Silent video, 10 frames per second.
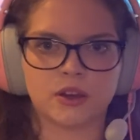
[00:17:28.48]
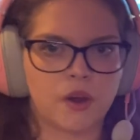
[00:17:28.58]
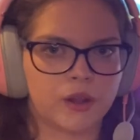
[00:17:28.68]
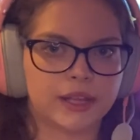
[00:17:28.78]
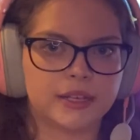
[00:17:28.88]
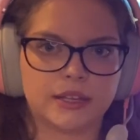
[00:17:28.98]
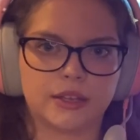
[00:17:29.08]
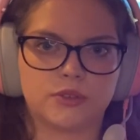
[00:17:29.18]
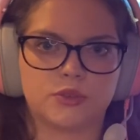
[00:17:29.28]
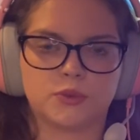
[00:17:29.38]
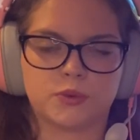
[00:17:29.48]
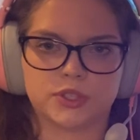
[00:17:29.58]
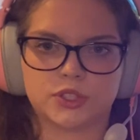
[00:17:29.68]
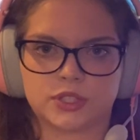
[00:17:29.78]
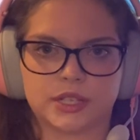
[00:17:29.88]
all I needed to do
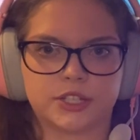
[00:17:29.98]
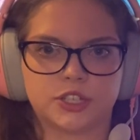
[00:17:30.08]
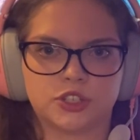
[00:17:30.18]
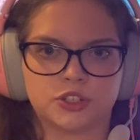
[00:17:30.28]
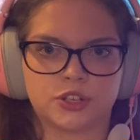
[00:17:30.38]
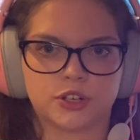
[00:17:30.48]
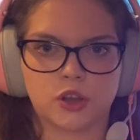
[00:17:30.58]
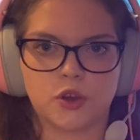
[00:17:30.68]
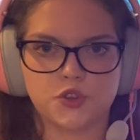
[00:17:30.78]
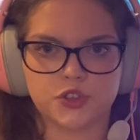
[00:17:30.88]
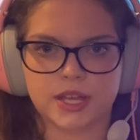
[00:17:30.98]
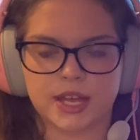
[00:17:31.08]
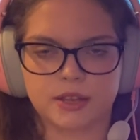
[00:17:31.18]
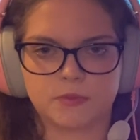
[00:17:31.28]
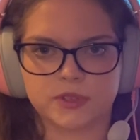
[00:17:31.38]
was just like change her clothes
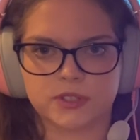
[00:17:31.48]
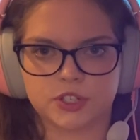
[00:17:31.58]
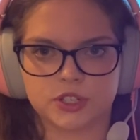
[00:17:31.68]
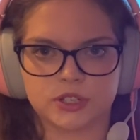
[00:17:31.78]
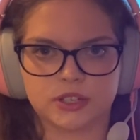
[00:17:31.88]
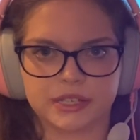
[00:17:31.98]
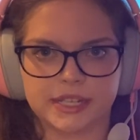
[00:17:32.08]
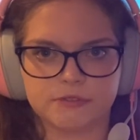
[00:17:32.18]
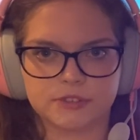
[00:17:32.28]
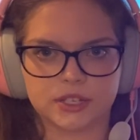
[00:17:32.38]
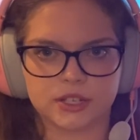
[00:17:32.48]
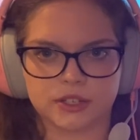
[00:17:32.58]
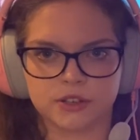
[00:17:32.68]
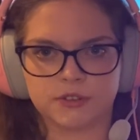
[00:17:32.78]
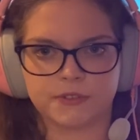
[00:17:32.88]
and position the leaves in
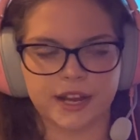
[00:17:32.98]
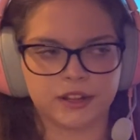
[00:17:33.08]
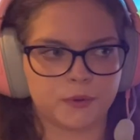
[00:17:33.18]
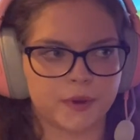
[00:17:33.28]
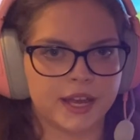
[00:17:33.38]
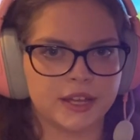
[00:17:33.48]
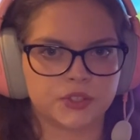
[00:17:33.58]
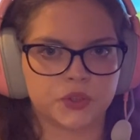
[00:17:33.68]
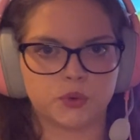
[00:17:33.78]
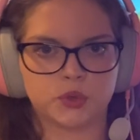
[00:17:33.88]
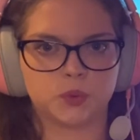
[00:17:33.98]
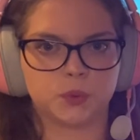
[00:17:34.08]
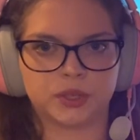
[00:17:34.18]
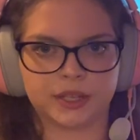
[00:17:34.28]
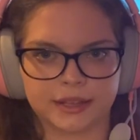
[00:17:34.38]
a right way so she
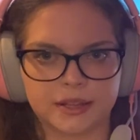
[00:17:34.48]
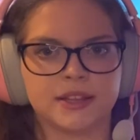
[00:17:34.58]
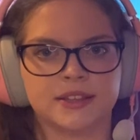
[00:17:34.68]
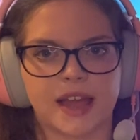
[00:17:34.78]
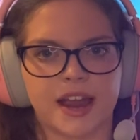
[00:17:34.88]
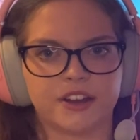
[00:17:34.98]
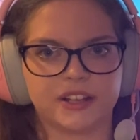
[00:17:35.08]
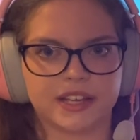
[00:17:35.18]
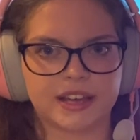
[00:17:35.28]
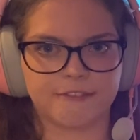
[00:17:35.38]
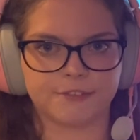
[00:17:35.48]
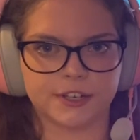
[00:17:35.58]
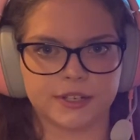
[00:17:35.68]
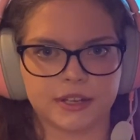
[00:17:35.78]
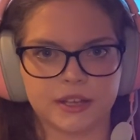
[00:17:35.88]
would get entirely
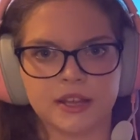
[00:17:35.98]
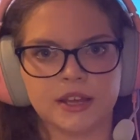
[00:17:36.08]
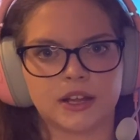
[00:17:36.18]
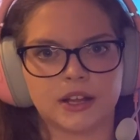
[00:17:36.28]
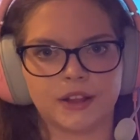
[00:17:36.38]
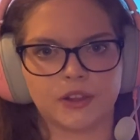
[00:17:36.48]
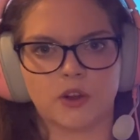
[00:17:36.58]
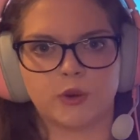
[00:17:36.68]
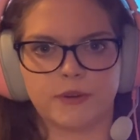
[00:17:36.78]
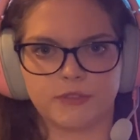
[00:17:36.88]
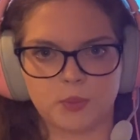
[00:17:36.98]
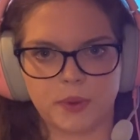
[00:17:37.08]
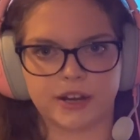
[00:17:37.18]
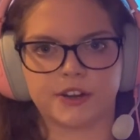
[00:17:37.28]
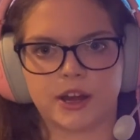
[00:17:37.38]
covered along with the
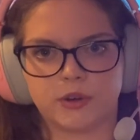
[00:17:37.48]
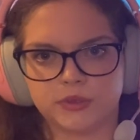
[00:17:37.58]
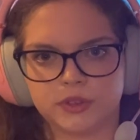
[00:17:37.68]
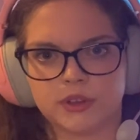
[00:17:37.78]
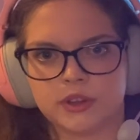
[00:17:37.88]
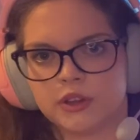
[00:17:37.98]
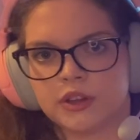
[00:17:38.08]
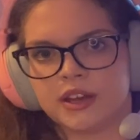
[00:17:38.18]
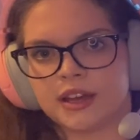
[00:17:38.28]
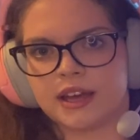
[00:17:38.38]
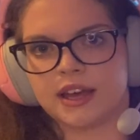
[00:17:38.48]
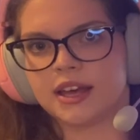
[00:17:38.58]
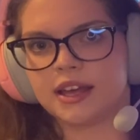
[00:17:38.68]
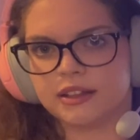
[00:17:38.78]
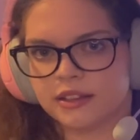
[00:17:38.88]
background.
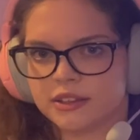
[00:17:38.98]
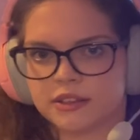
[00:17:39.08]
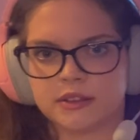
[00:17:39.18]
And